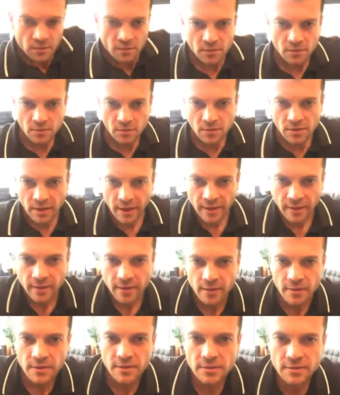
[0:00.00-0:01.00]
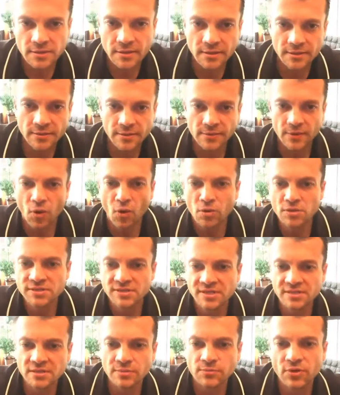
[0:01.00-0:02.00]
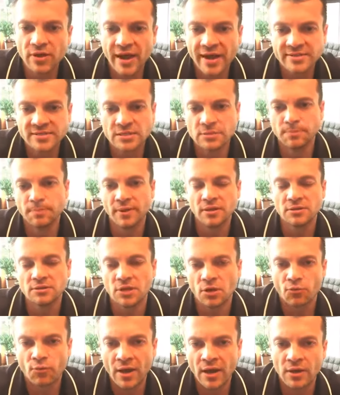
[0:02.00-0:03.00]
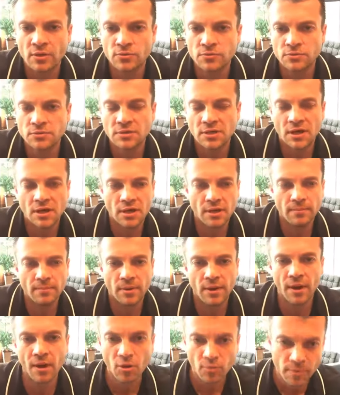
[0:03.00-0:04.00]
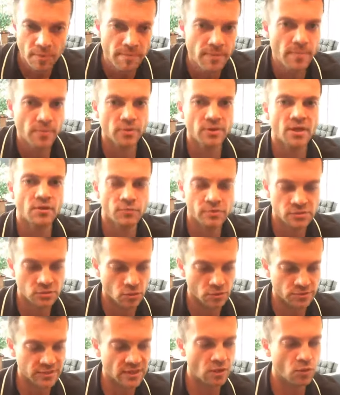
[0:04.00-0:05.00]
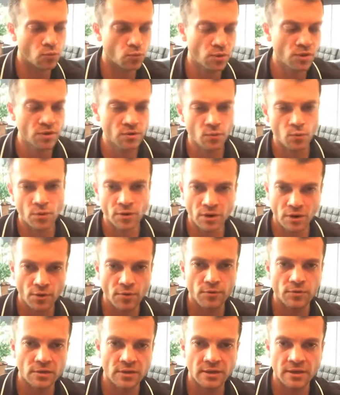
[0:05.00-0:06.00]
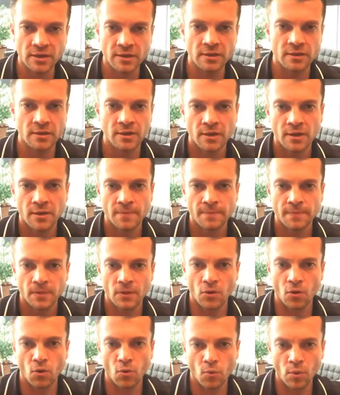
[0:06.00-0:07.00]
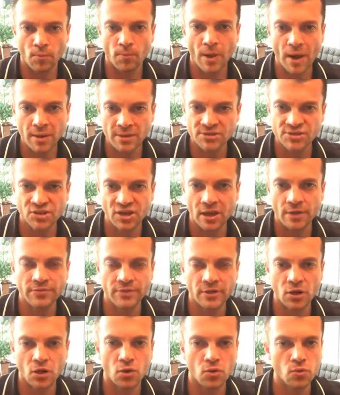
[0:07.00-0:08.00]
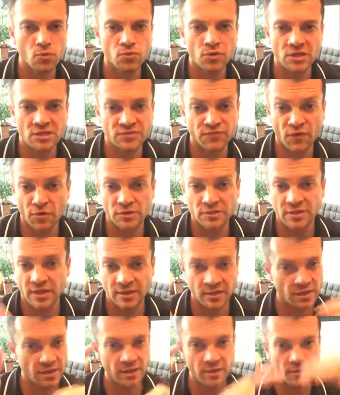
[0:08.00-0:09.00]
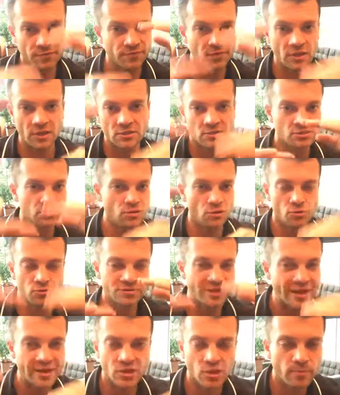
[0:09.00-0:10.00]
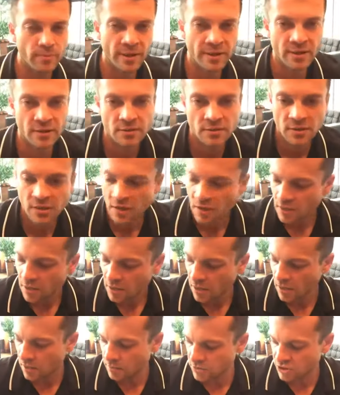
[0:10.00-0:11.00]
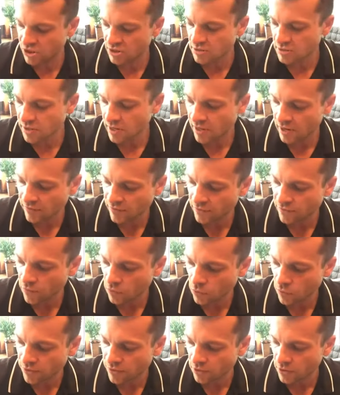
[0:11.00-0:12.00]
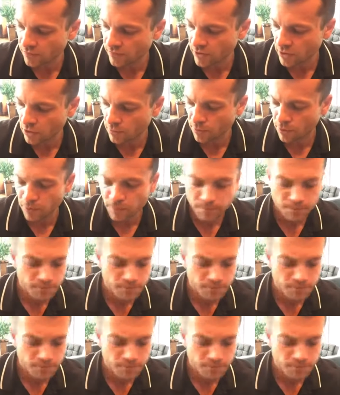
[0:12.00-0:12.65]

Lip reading: Okay, the whole system, you guys, is built around helping people get results. Now, we're currently in, you know, we're polishing out the code as far as like getting things, you know, documented. Just got off the phone with our developer.